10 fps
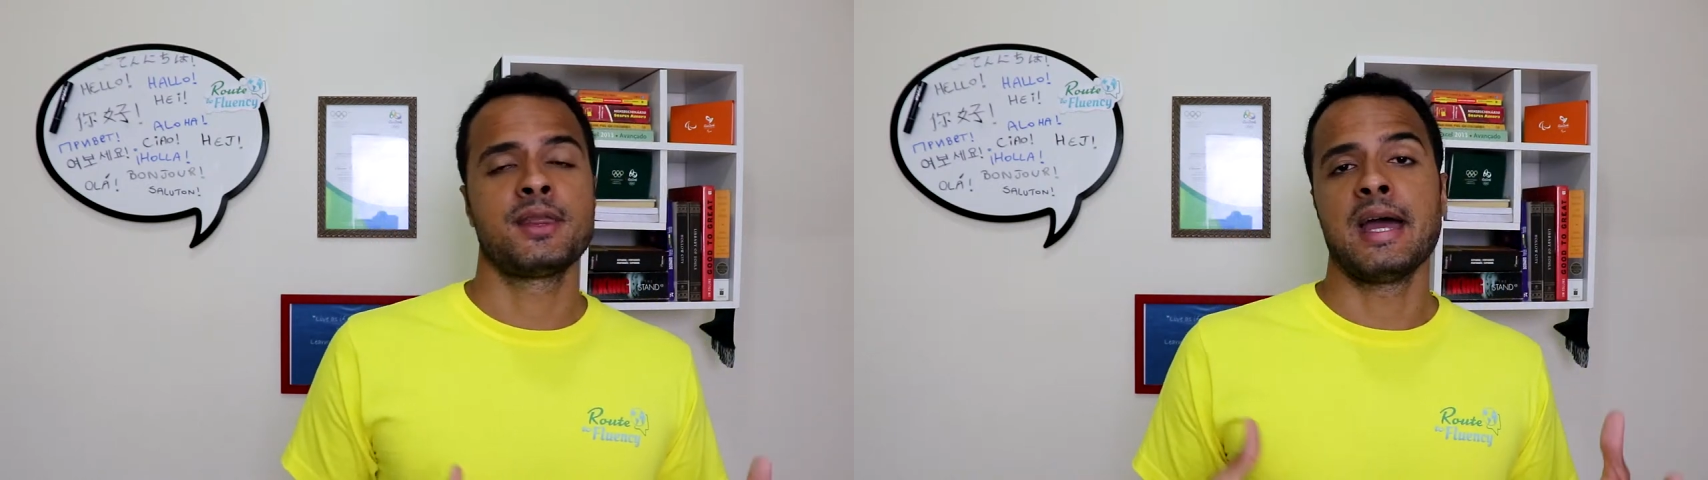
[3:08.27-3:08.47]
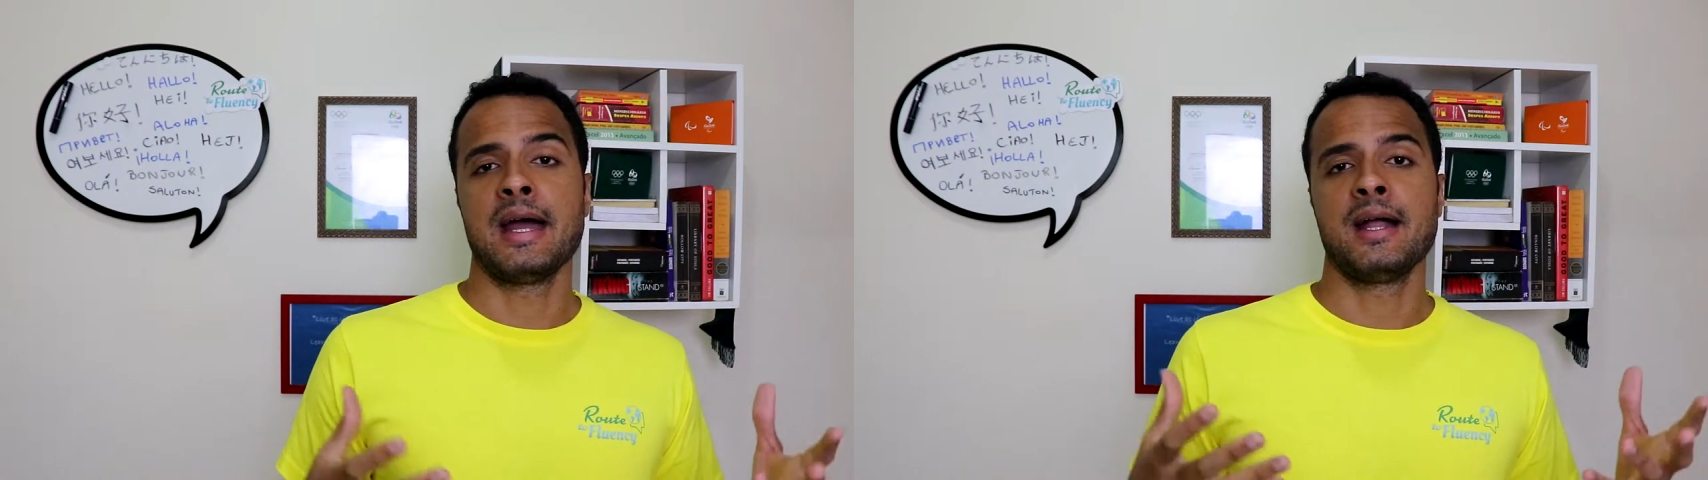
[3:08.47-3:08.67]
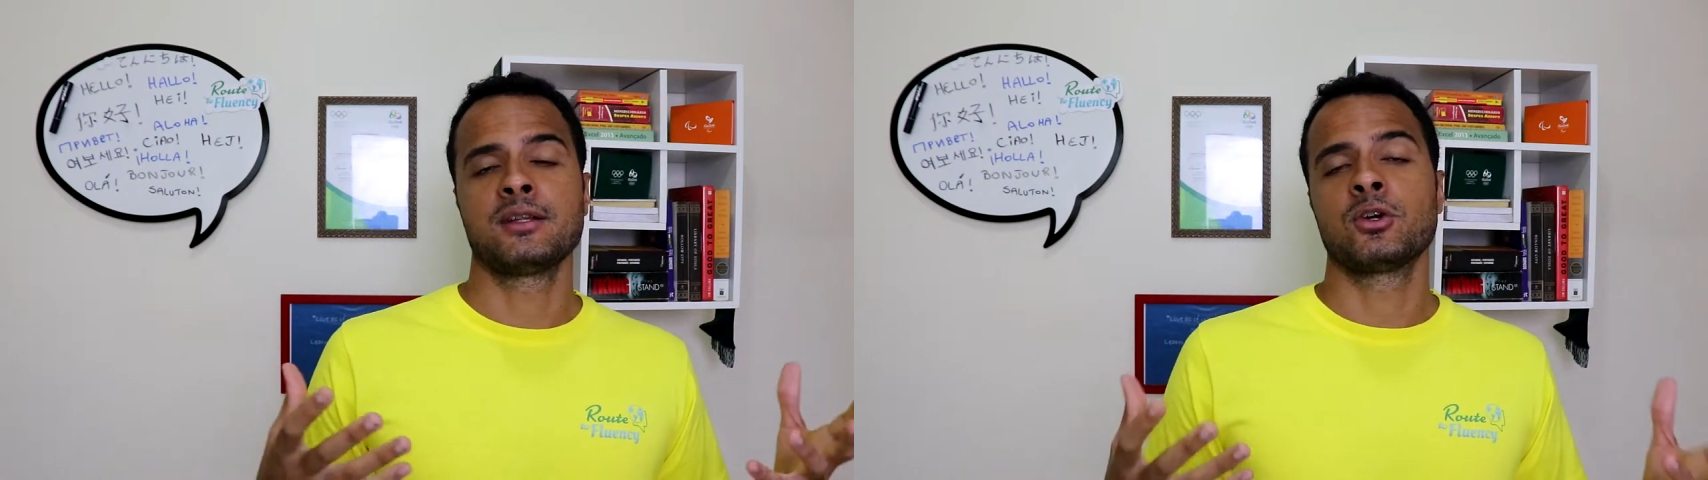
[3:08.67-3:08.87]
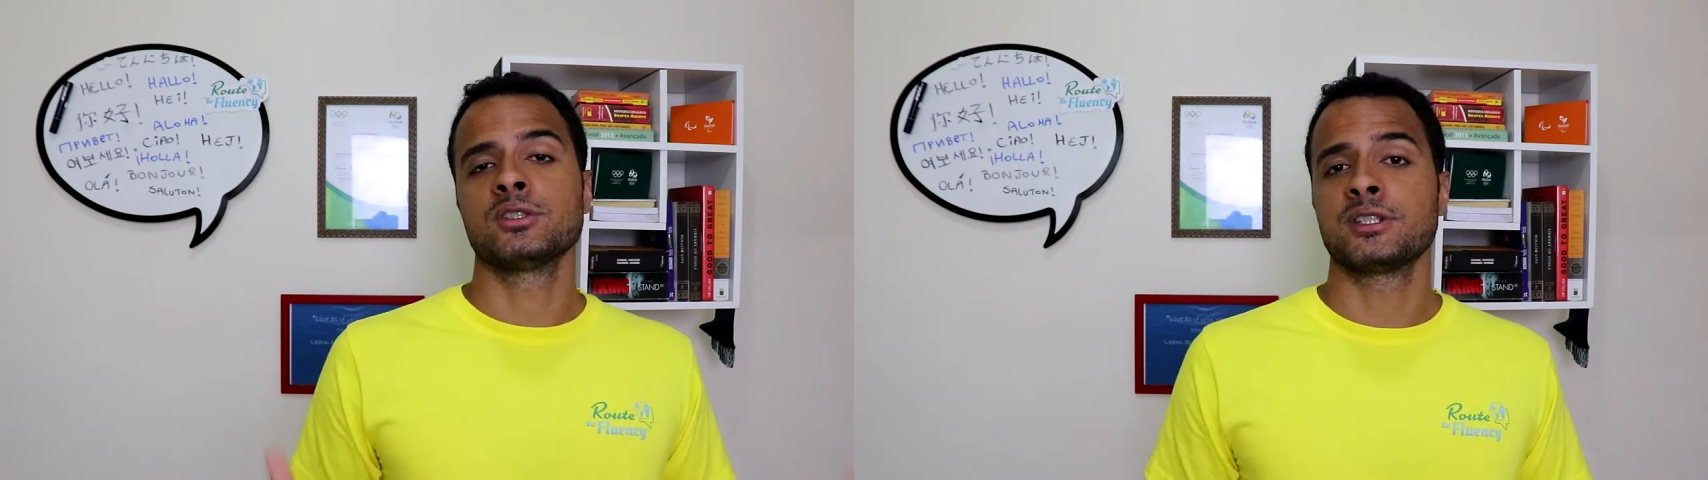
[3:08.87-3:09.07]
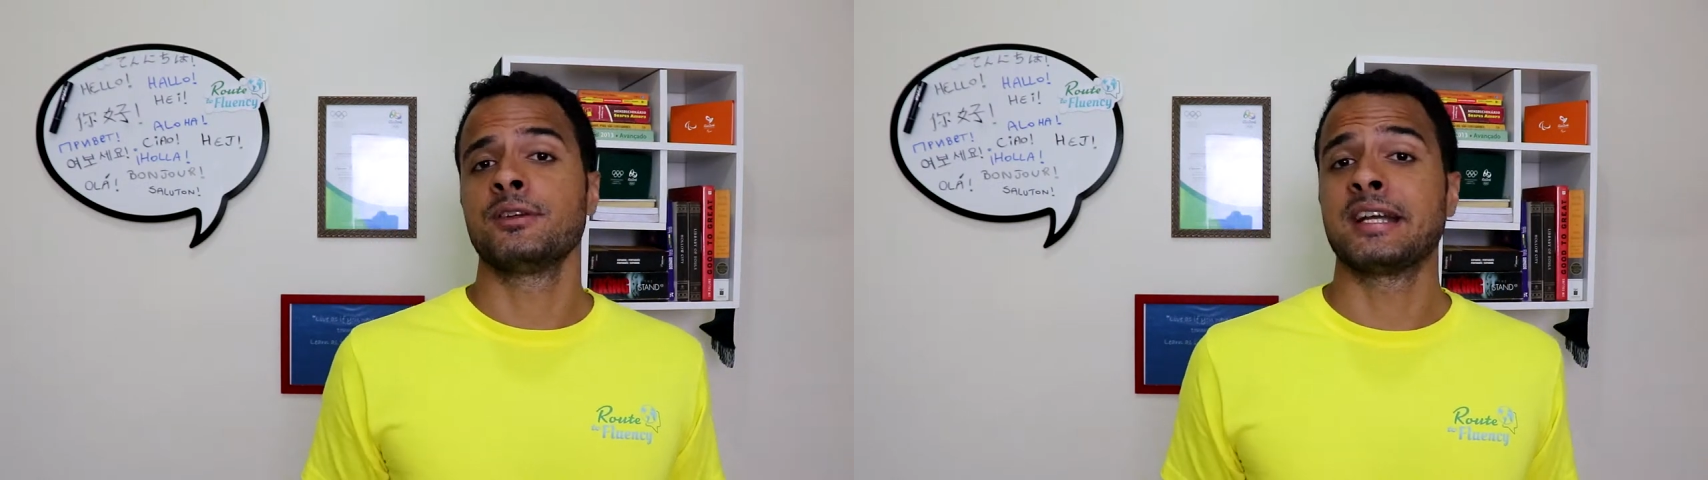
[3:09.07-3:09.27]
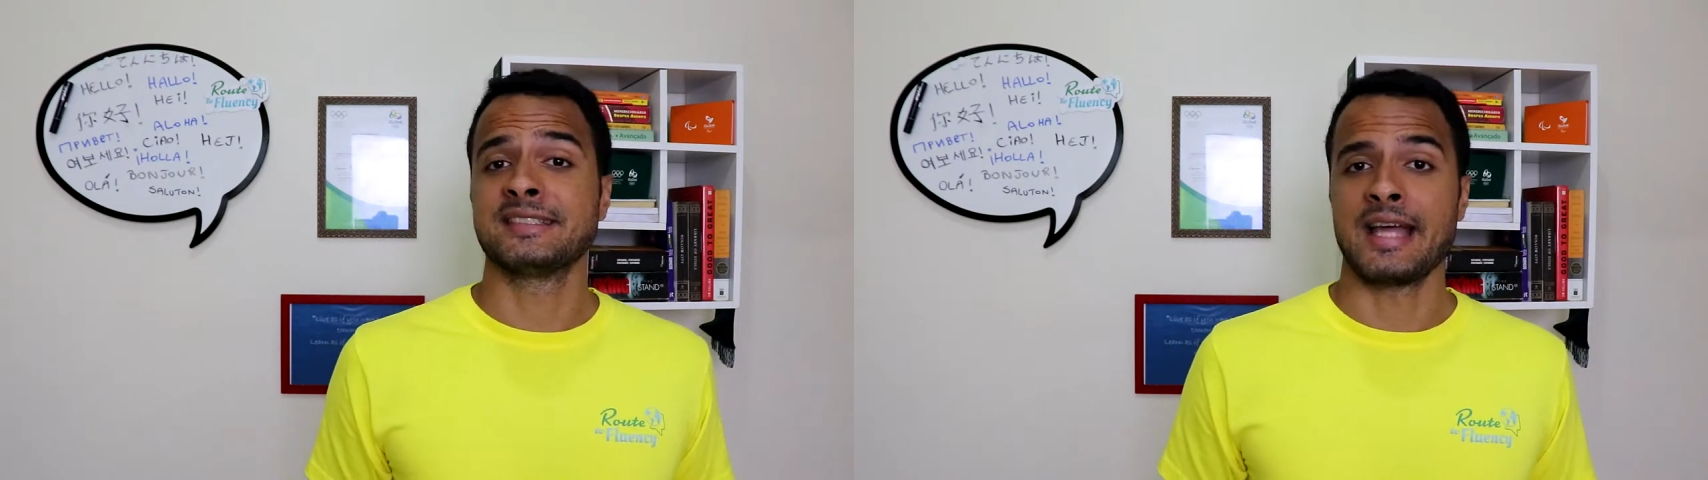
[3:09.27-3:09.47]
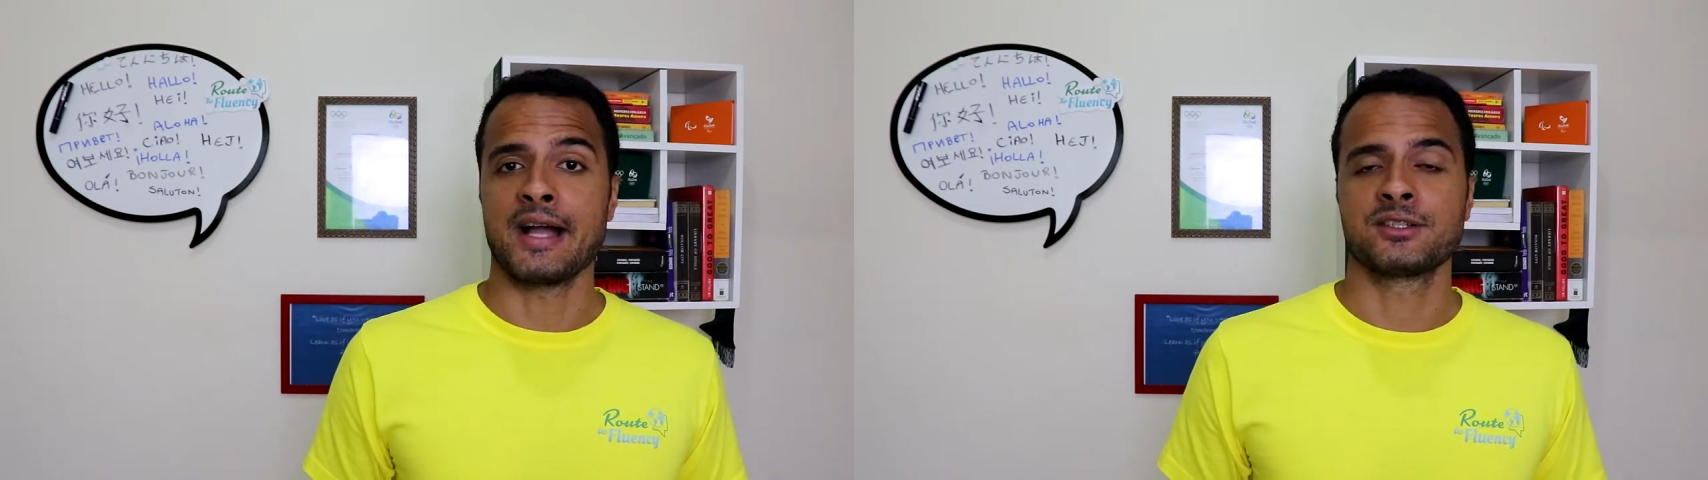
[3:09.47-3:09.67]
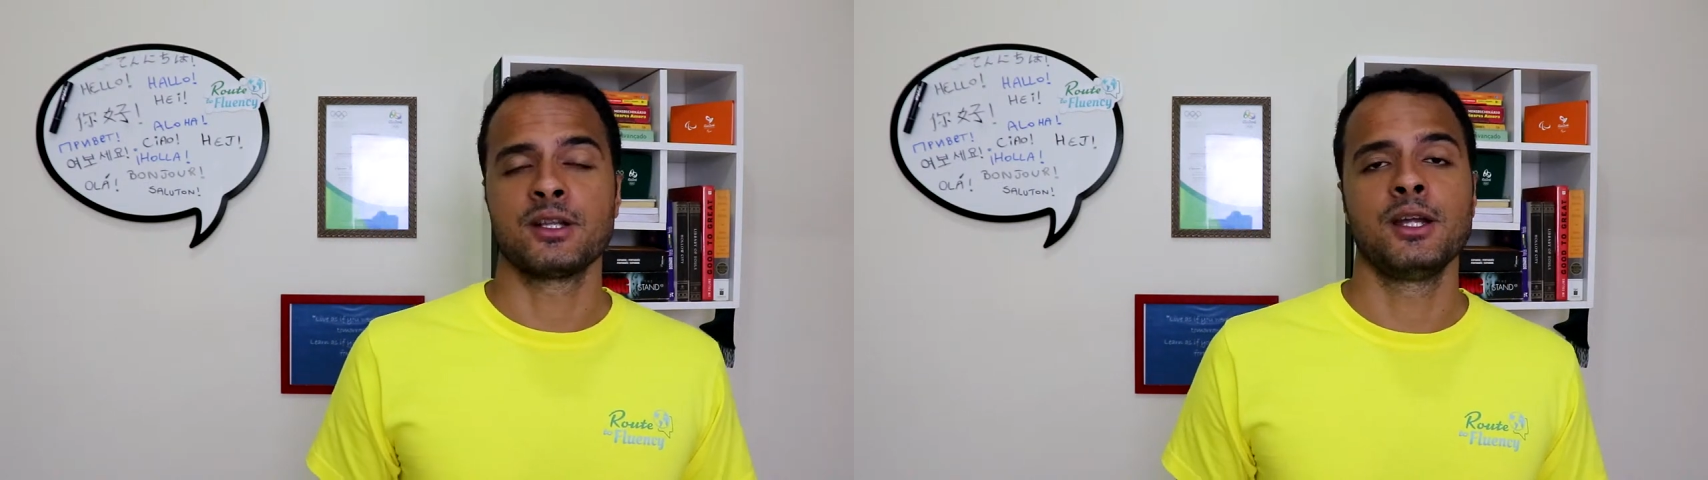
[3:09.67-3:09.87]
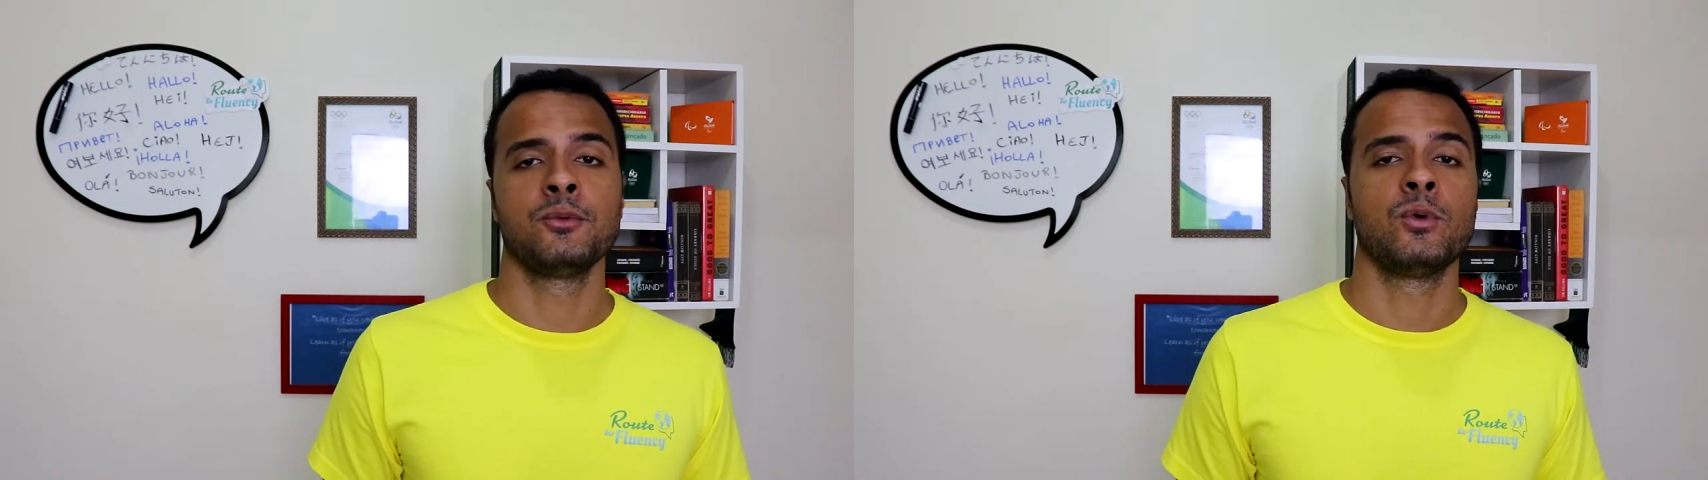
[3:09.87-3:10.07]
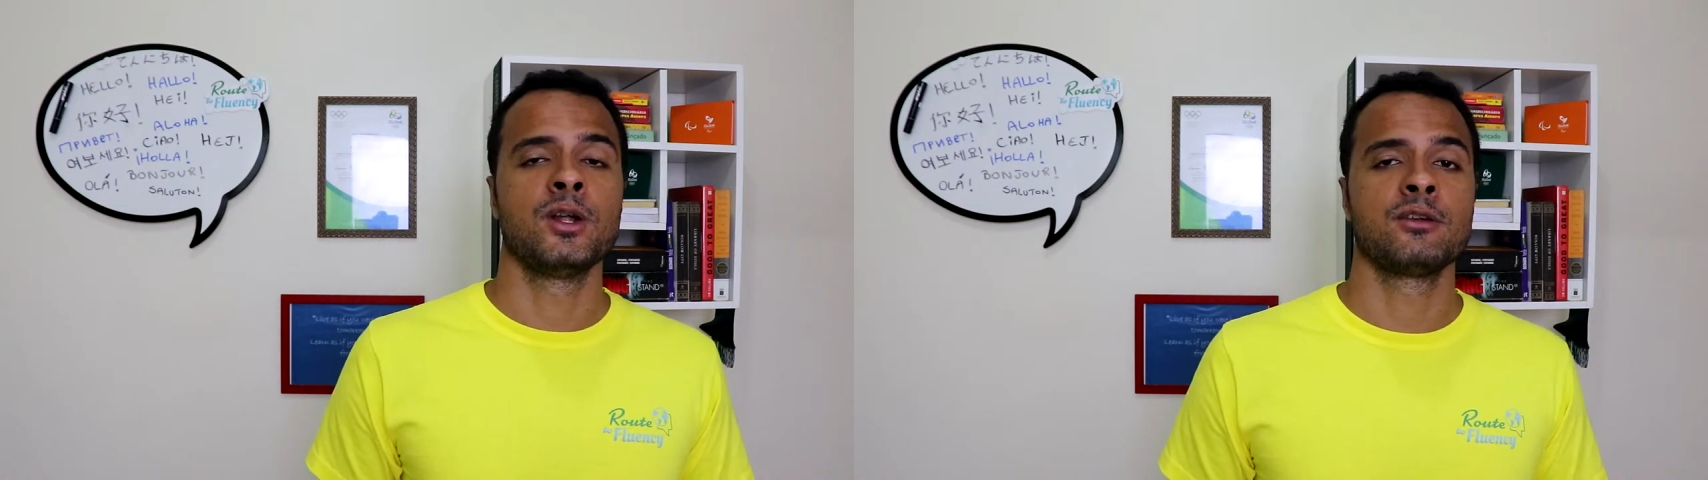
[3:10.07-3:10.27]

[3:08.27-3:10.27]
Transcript: that Costa Rica is actually one